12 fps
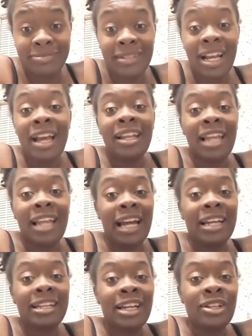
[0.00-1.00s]
Like,
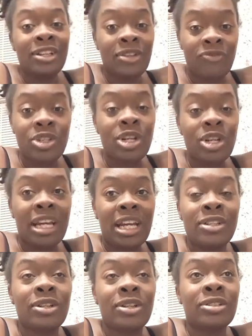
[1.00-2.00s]

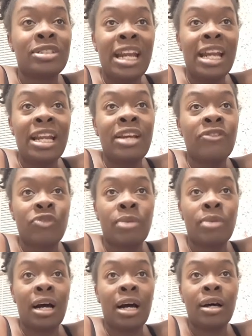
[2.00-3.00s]
you're dating from
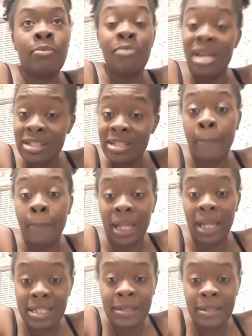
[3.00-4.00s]
a messed up
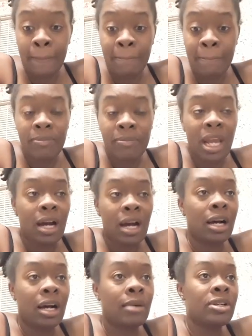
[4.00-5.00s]
place.
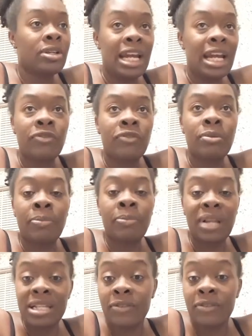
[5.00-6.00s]
You're dating from a
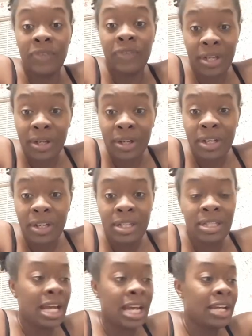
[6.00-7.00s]
place of fear. You're
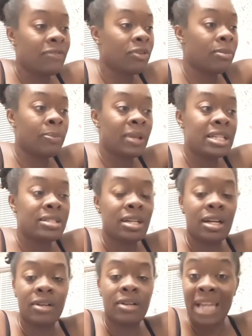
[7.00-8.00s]
dating from a place
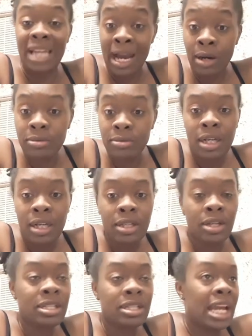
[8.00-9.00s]
of doubt. You're
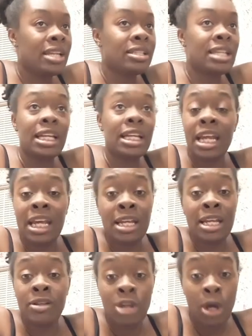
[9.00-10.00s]
dating thinking that
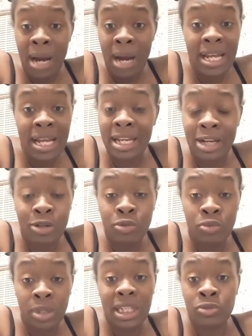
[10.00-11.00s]
ain't nobody out there who
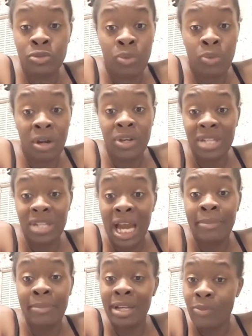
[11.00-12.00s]
really is worth your time
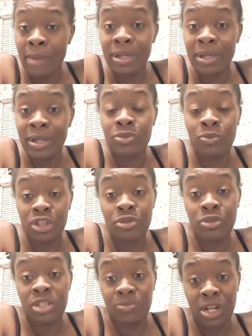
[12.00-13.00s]
anyway because of what you
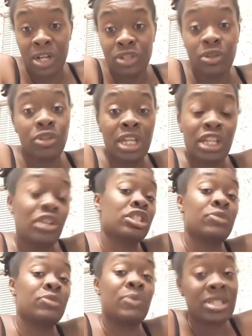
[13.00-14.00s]
experience, or you think you're going to
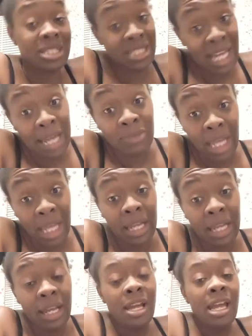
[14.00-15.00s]
experience the same thing.
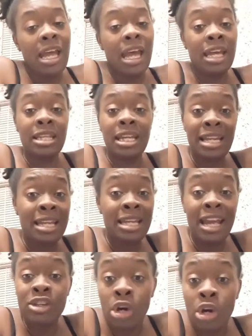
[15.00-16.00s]
And then at that,
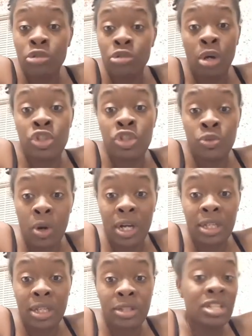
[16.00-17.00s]
you don't know what you want.
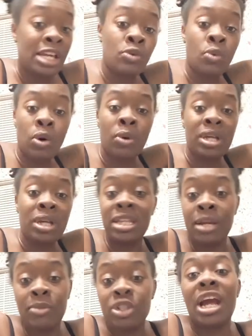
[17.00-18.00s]
You say you want one thing,
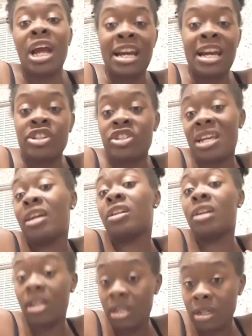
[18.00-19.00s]
but your actions say
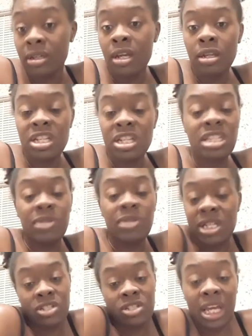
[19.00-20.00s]
another, just
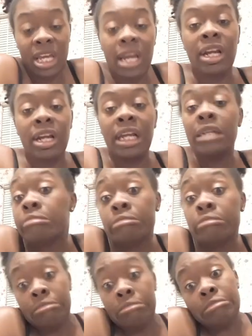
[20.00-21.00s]
because you're scary.
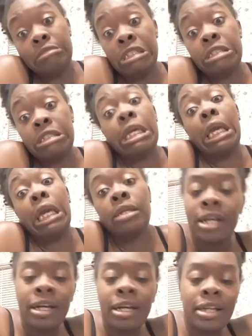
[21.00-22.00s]
You're just scared,
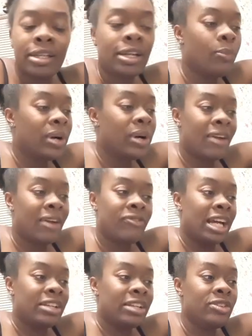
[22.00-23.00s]
but I feel
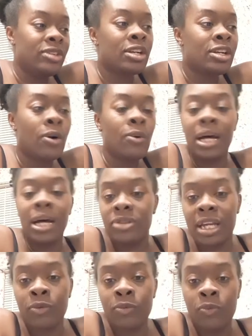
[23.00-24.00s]
like you can't go out
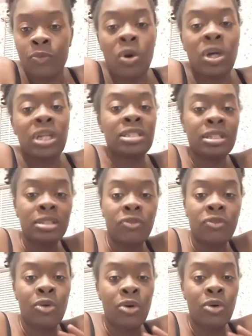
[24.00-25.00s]
there wanting to look
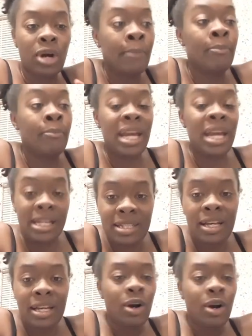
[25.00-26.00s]
for a mate
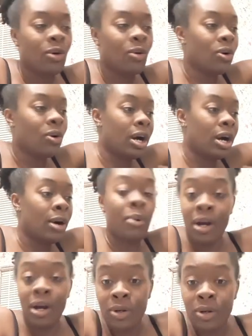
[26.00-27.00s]
or a
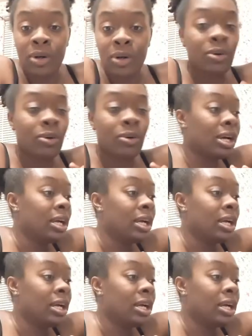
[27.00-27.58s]
partner or,